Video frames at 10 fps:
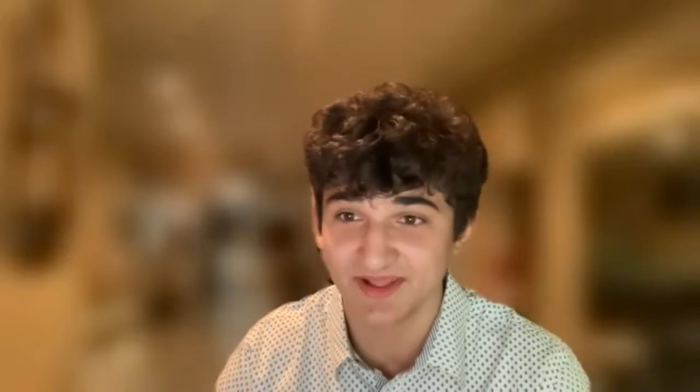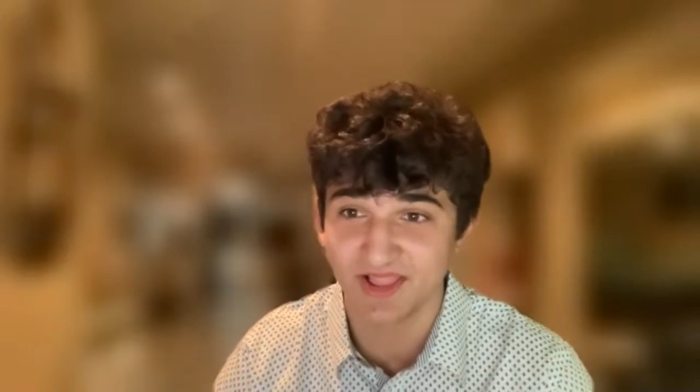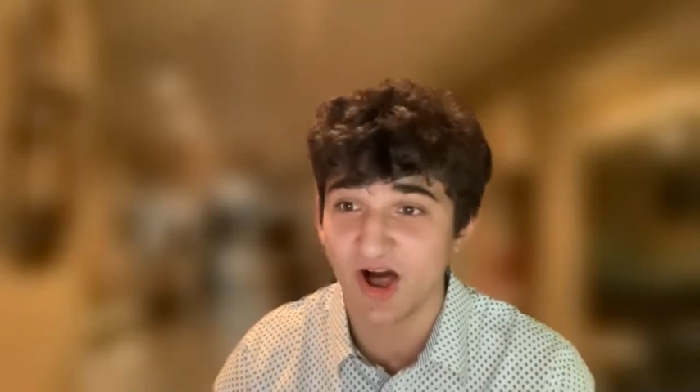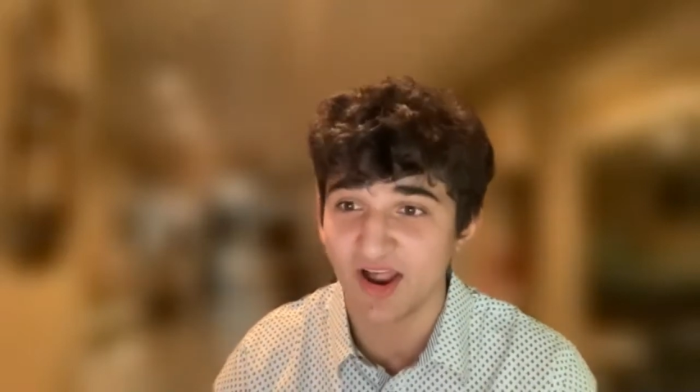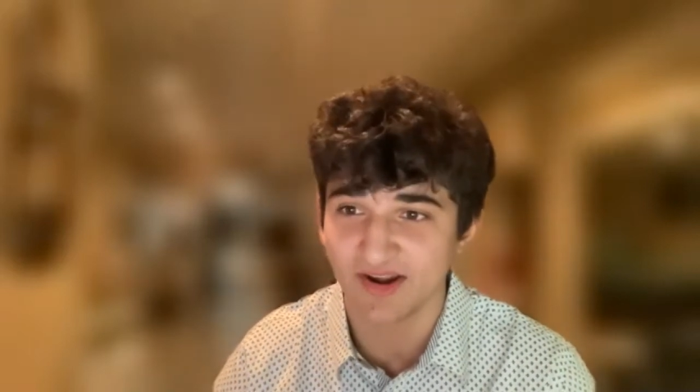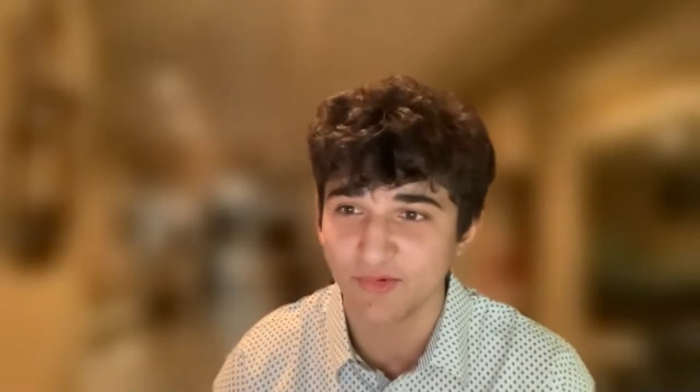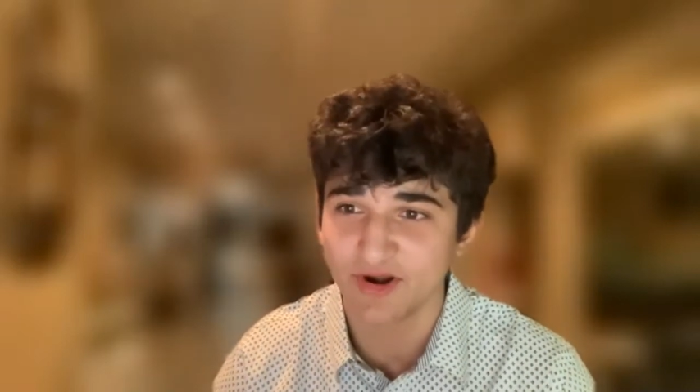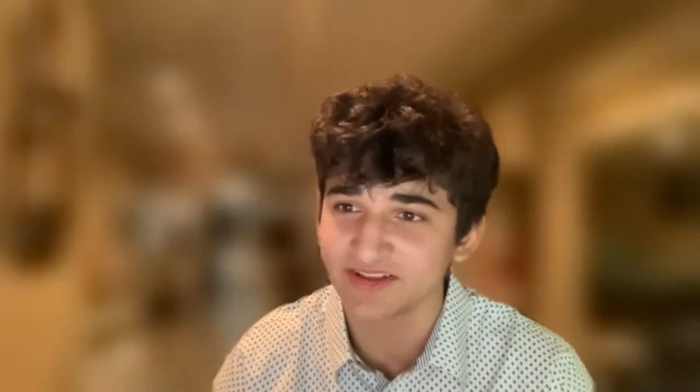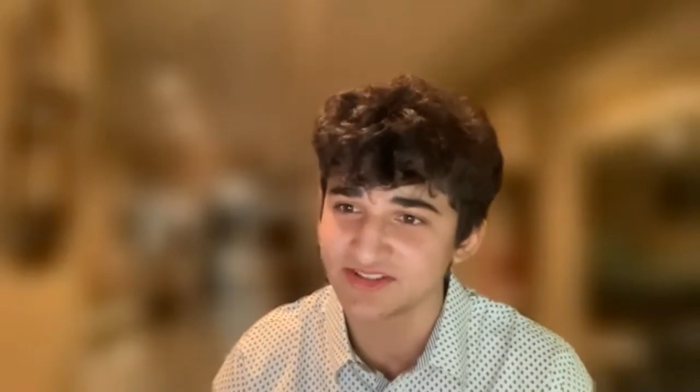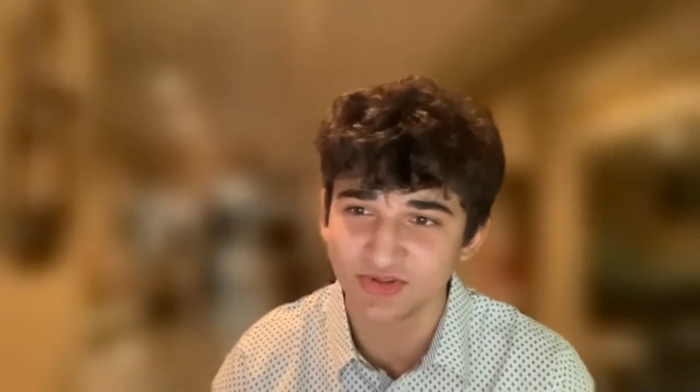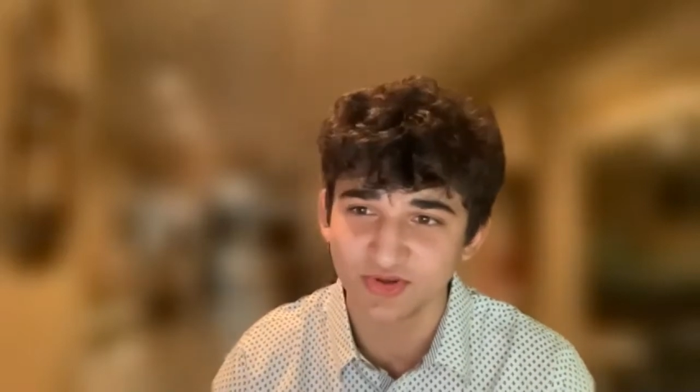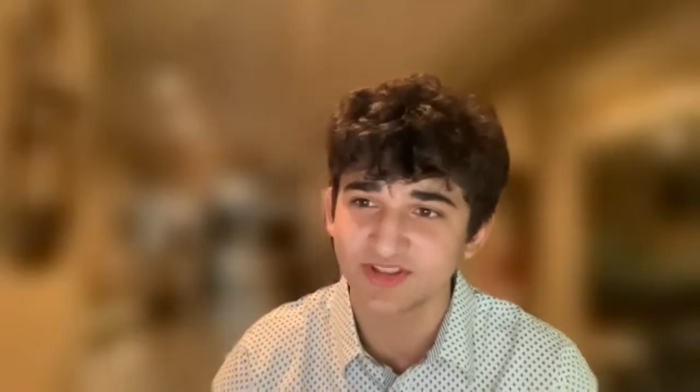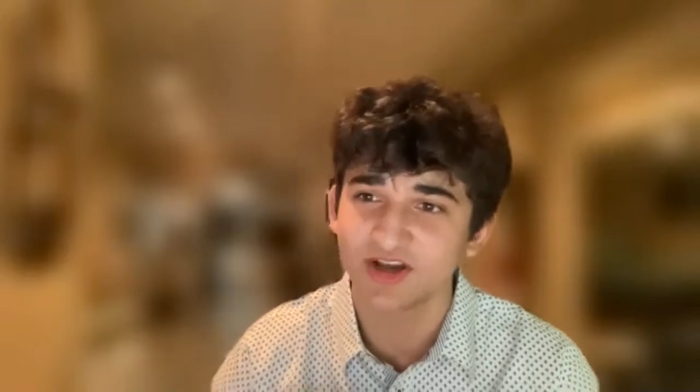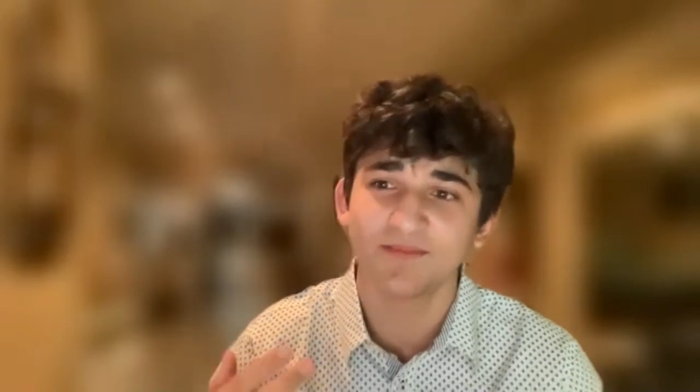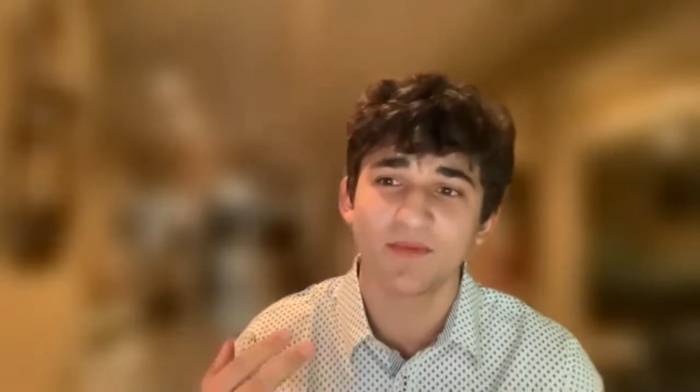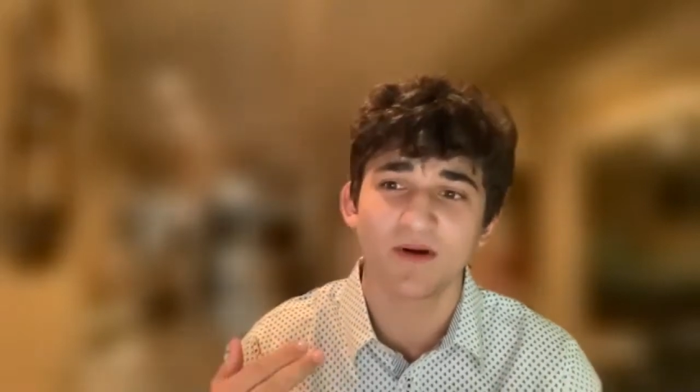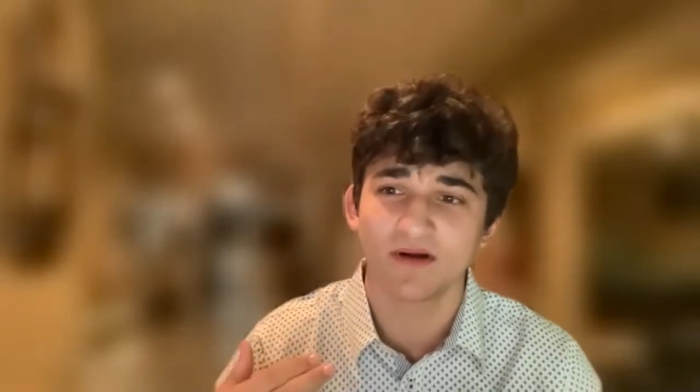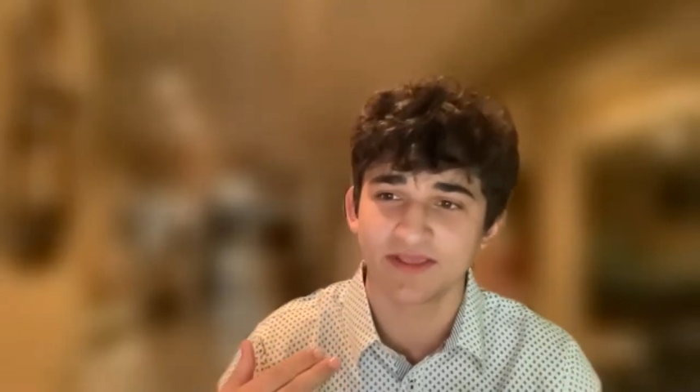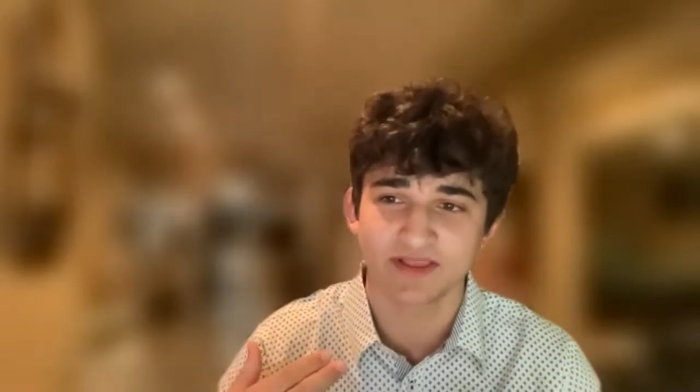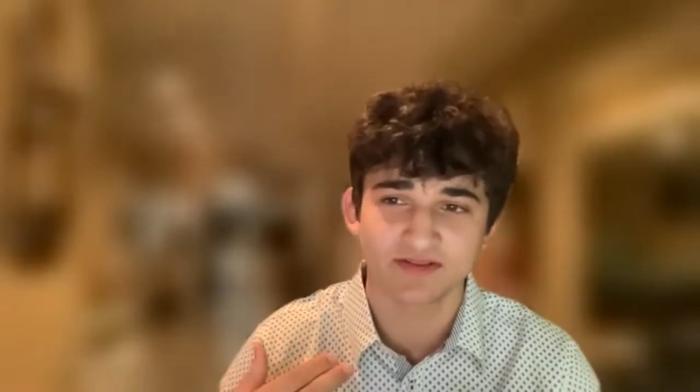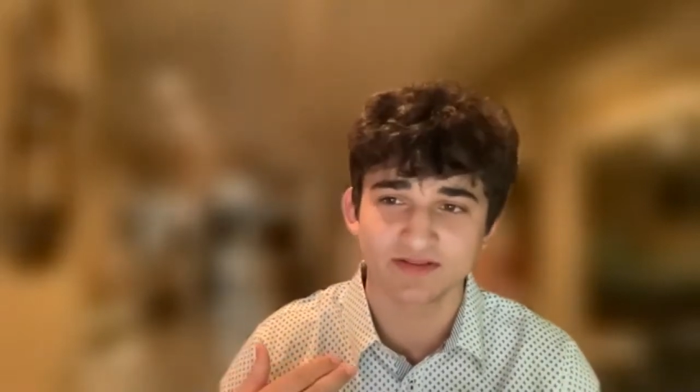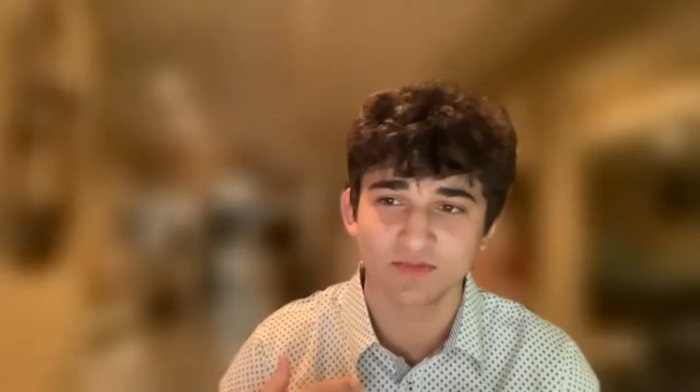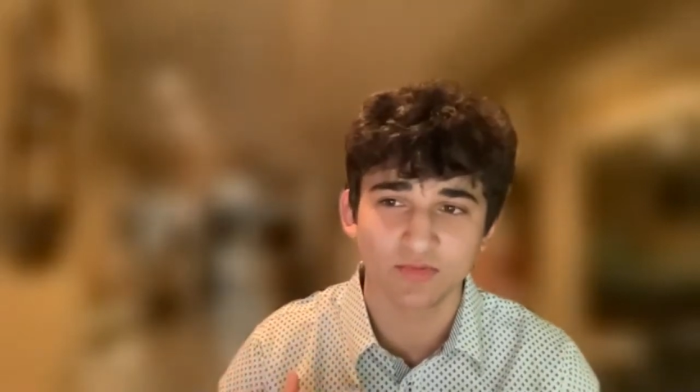a lot. When I just looked up like